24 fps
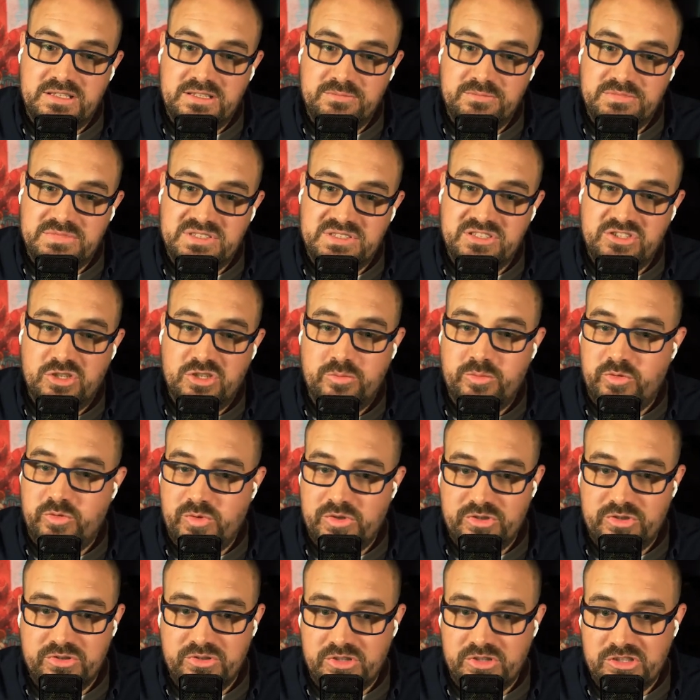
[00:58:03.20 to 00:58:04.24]
determine
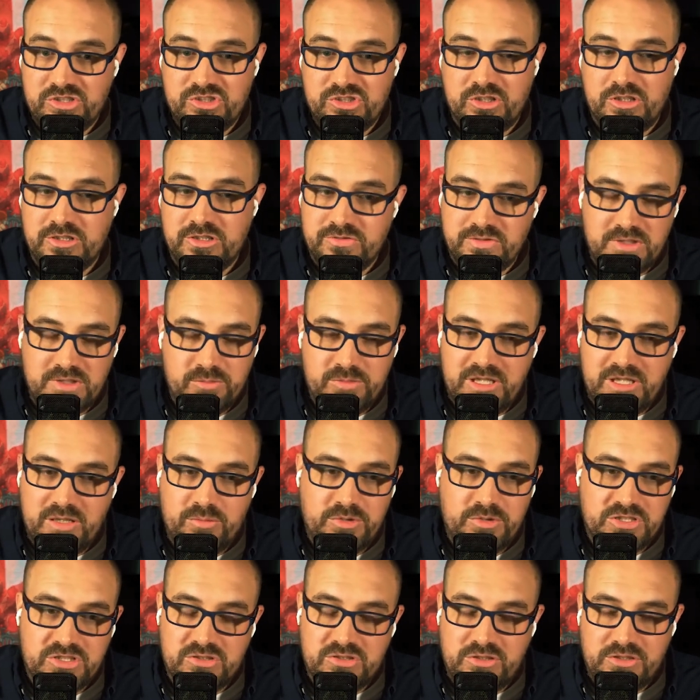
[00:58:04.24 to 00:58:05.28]
whether they're going to charge for them and how
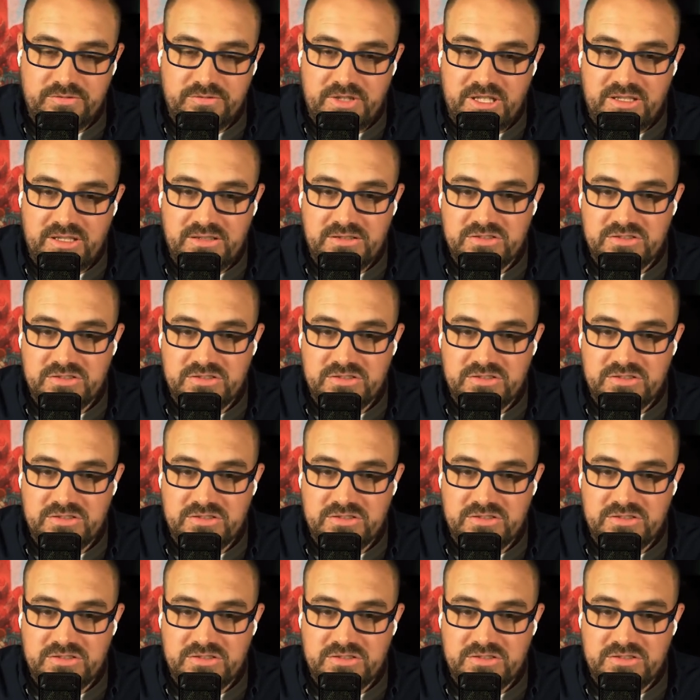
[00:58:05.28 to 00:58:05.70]
much and all of that.